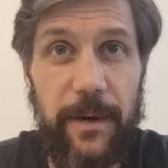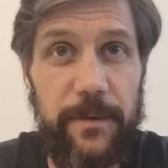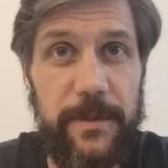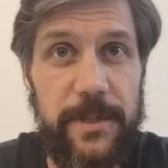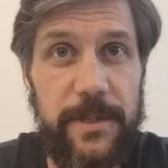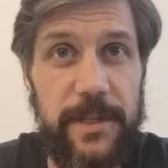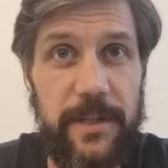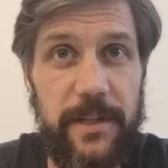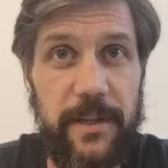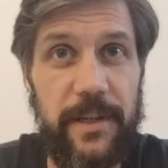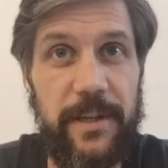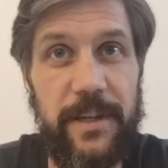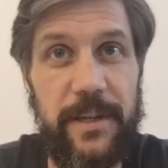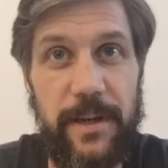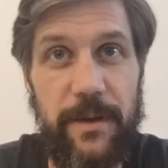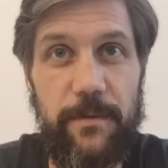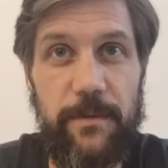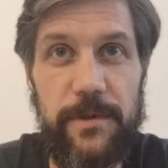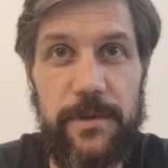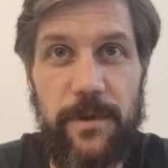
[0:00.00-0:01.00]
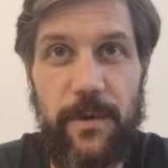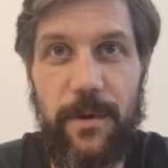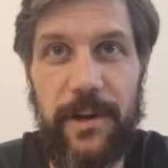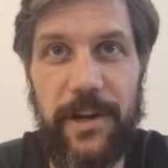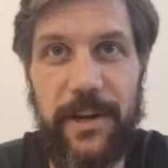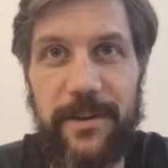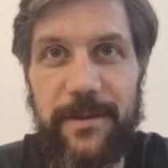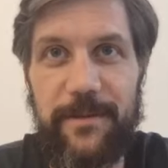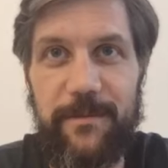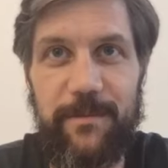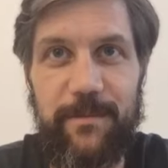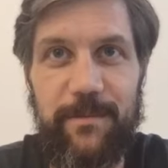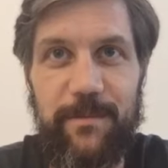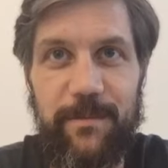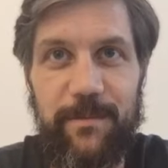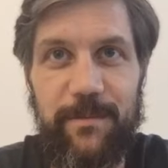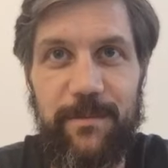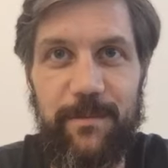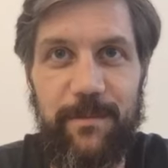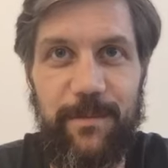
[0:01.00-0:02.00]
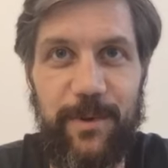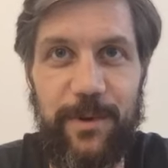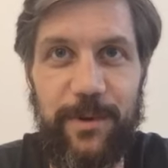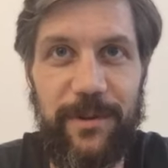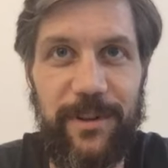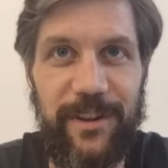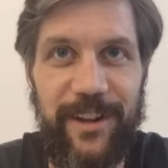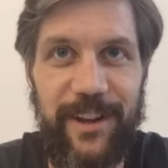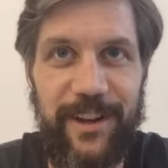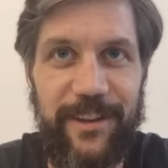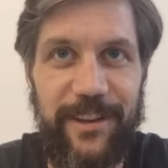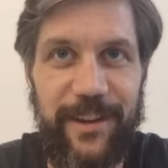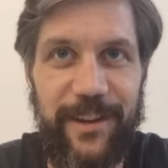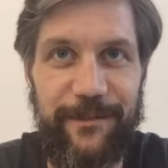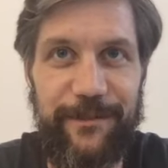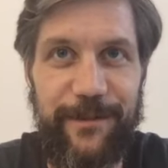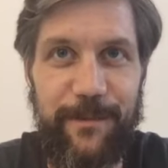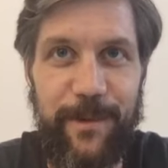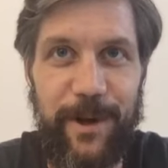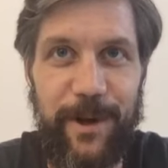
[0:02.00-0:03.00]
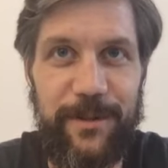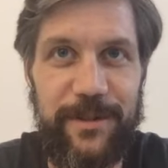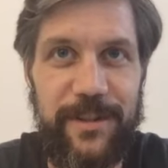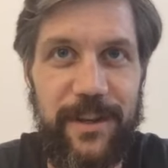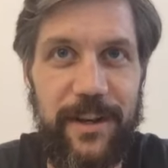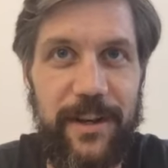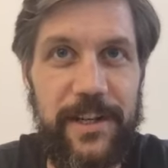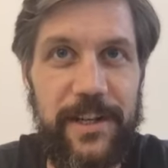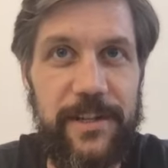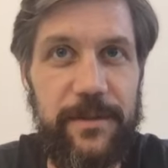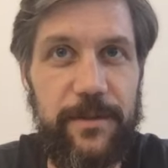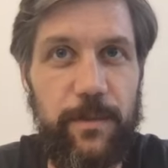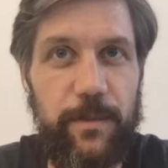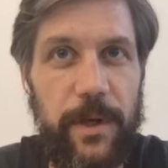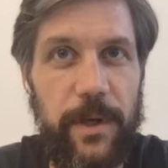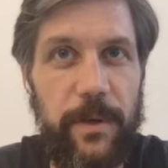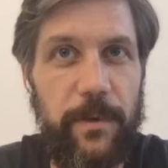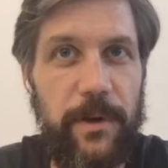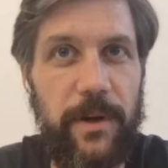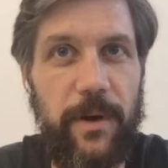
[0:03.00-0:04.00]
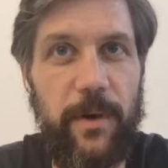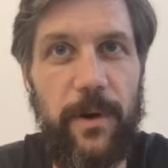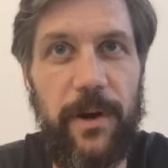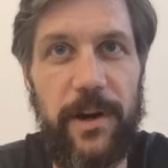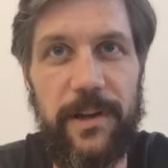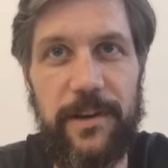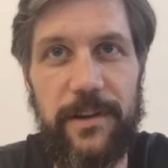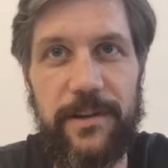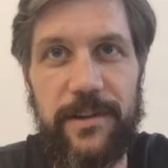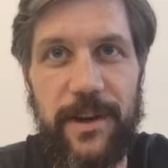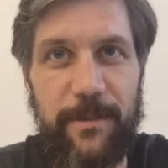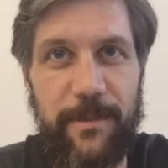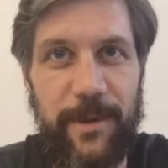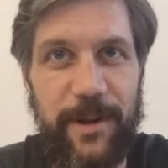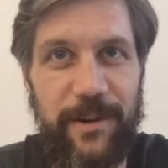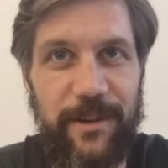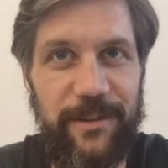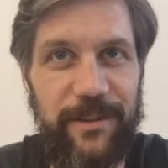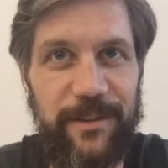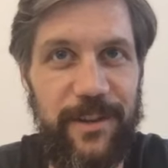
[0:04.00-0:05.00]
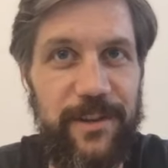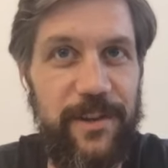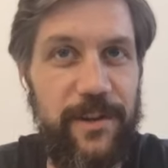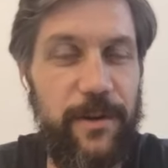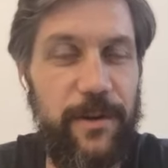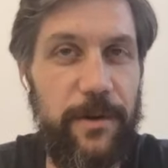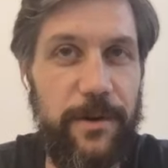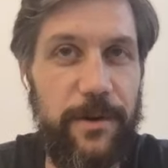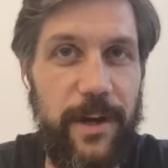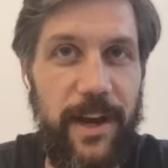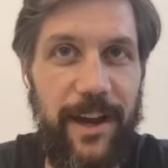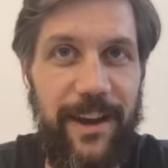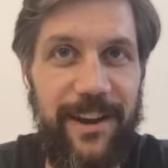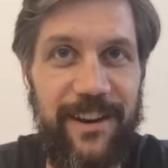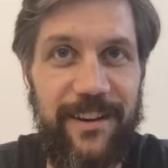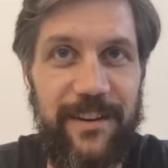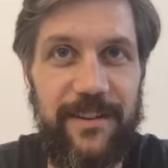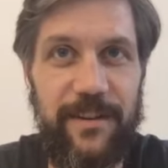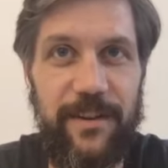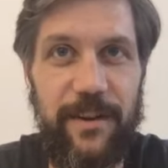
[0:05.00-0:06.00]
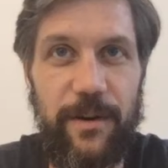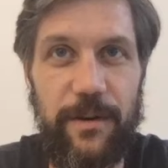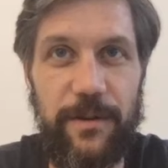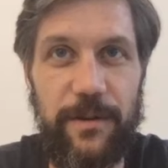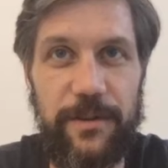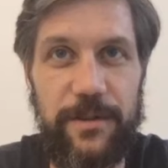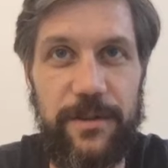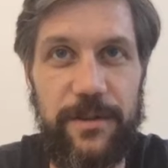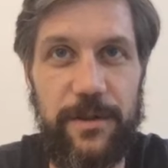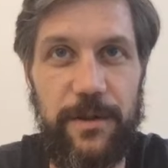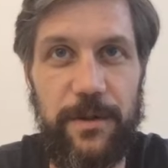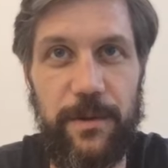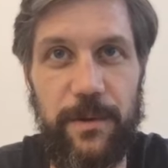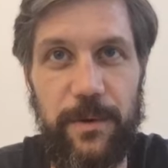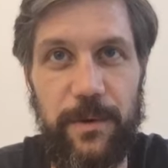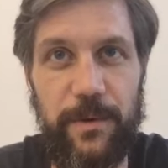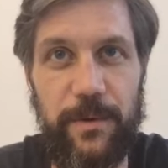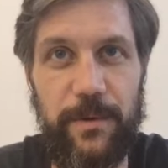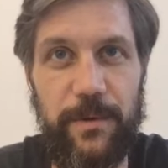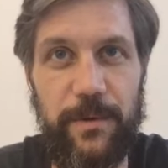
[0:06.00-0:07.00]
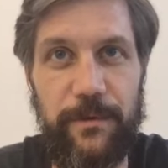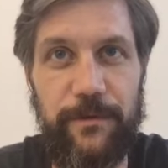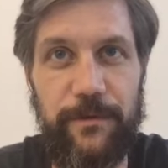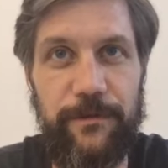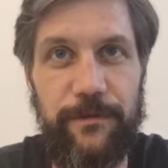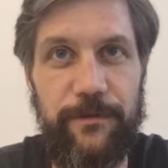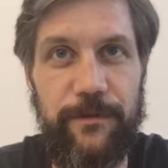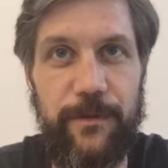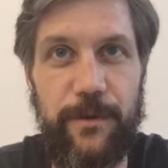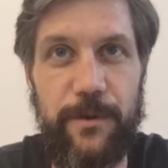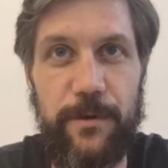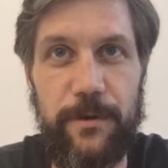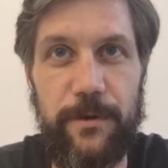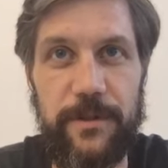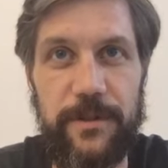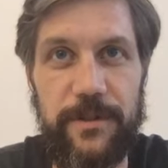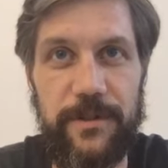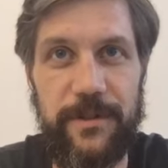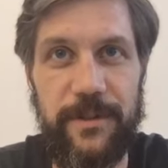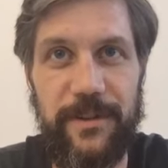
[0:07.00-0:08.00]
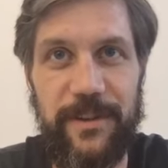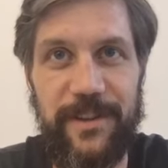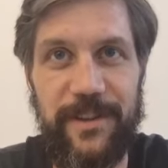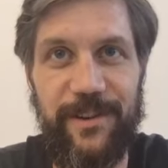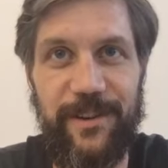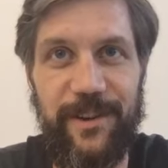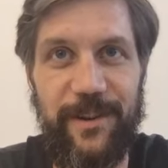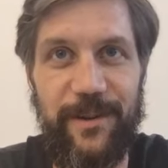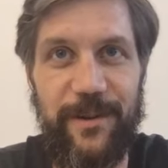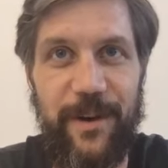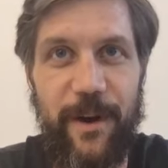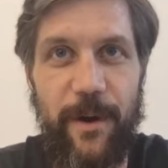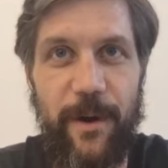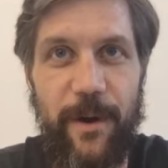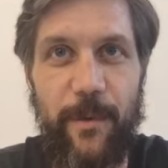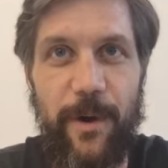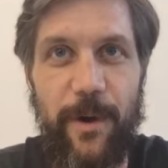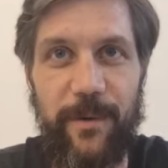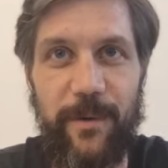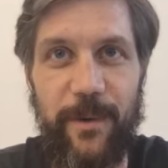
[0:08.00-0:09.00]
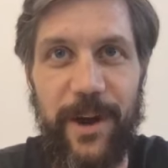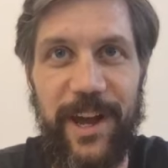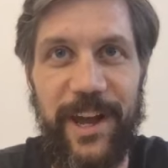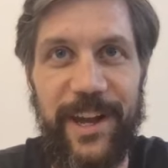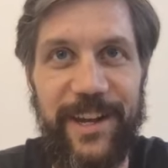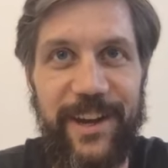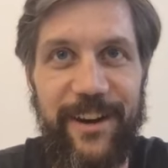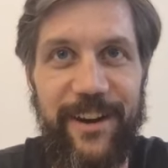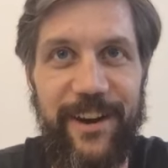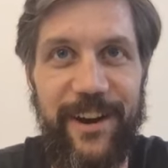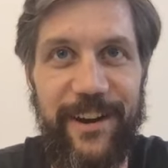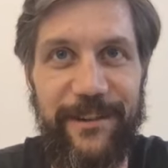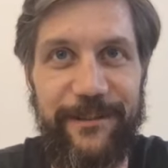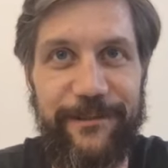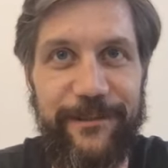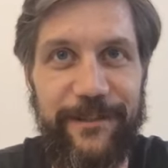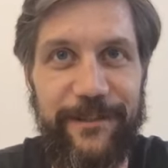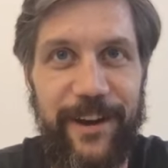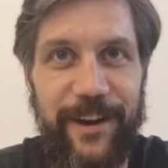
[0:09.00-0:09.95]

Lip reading: it was quite brutal, I think, for both sides. We were quite determined on the New York end not to force, a one-way kind of